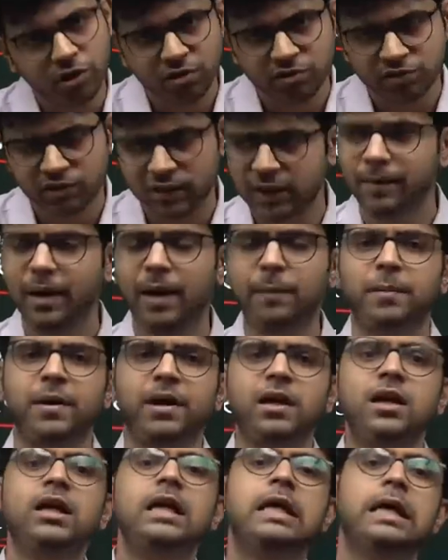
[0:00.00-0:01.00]
Same
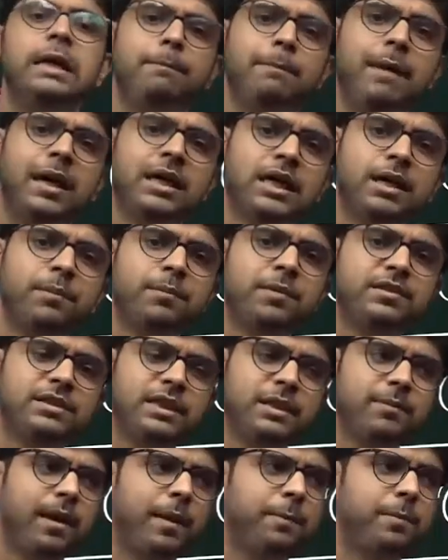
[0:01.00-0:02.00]
happened. Banking may
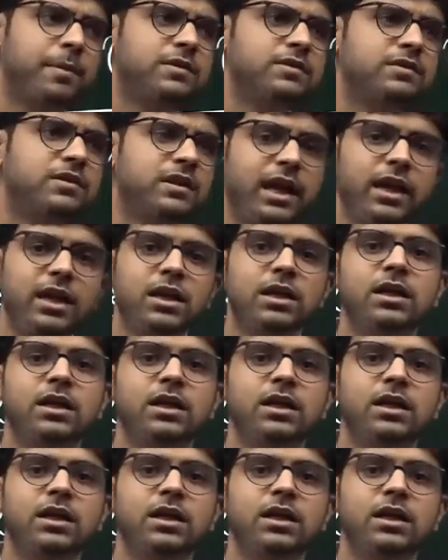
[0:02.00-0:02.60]
same happens, right?